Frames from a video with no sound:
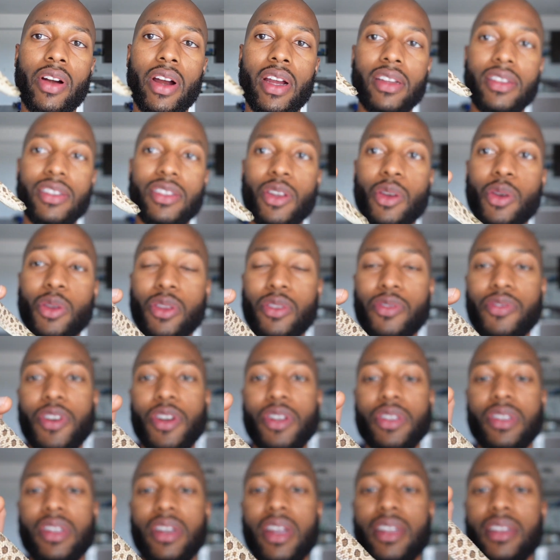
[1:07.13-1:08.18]
So the
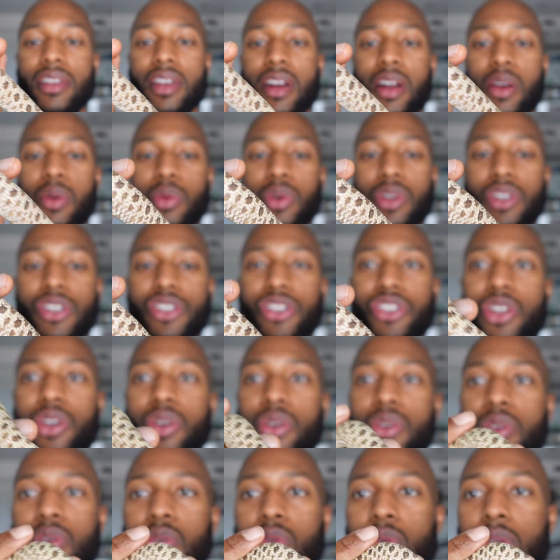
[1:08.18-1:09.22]
first snake that I want to show
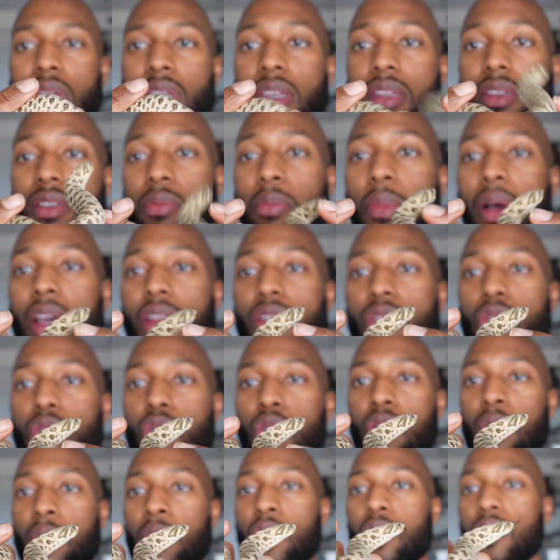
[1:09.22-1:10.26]
you is my
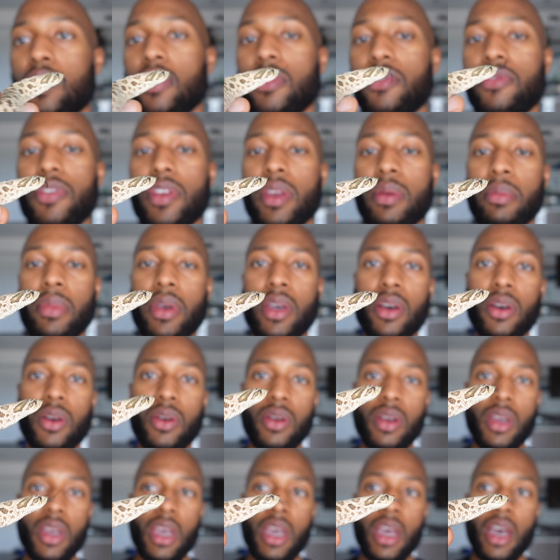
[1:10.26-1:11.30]
normal
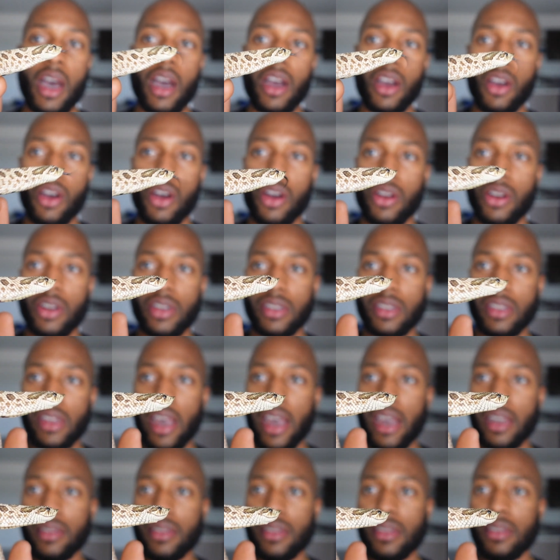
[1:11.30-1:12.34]
female. I call her
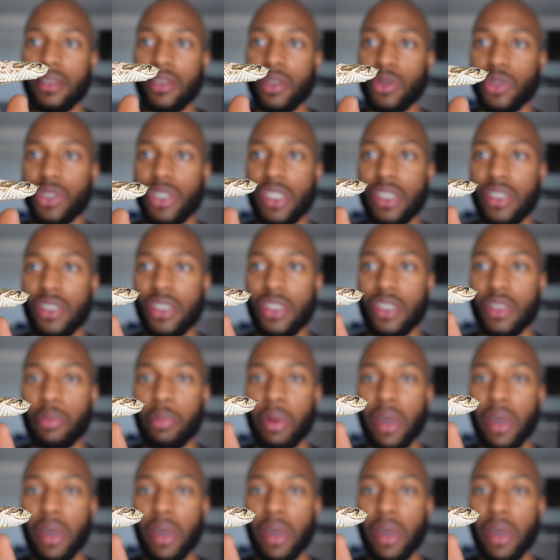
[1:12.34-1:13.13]
Sassy. So she's just